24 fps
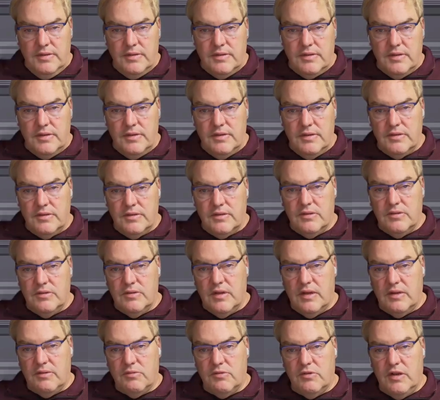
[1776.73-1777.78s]
So that
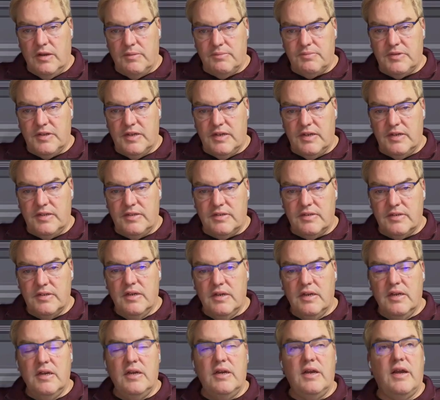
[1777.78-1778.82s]
will update,
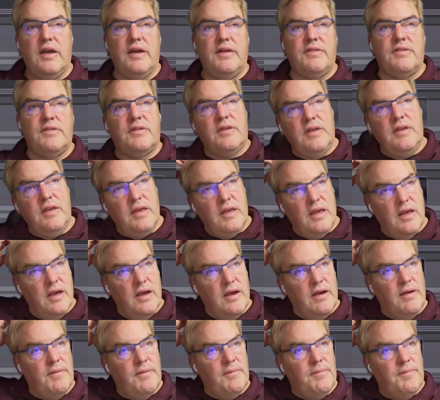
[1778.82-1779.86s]
and
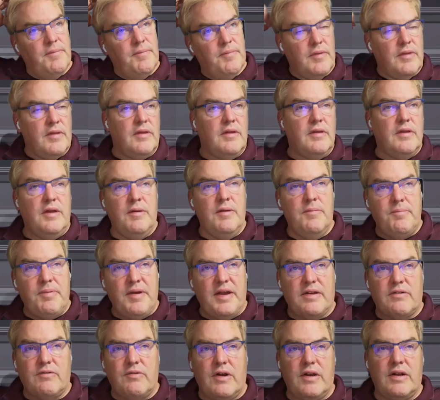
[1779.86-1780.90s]
the
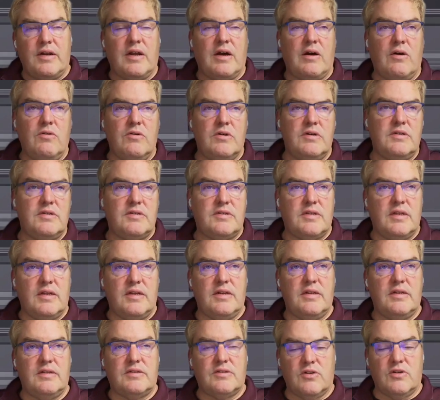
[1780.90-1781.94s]
impact right now is that
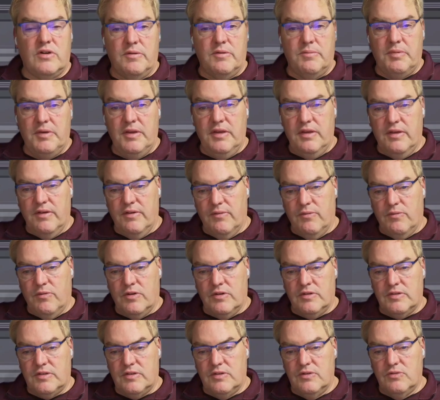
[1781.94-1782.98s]
it's going to be,
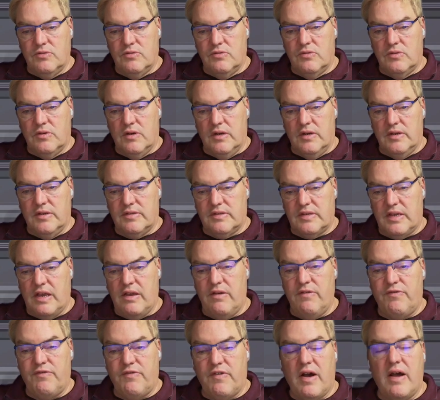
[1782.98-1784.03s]
once you save
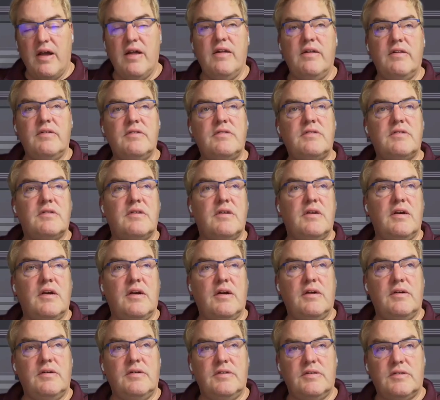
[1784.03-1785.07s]
files,
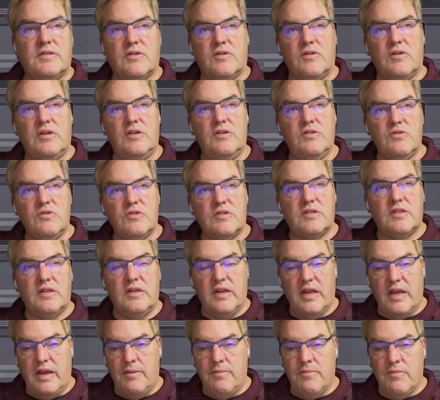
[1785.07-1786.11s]
it's going to use the
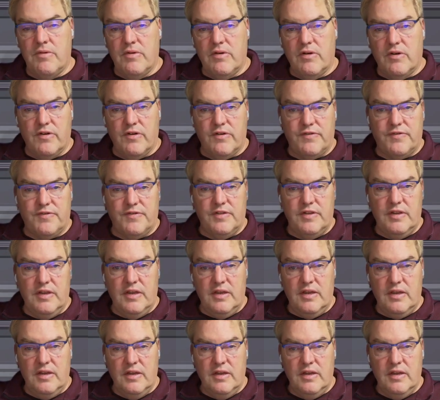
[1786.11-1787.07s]
name of the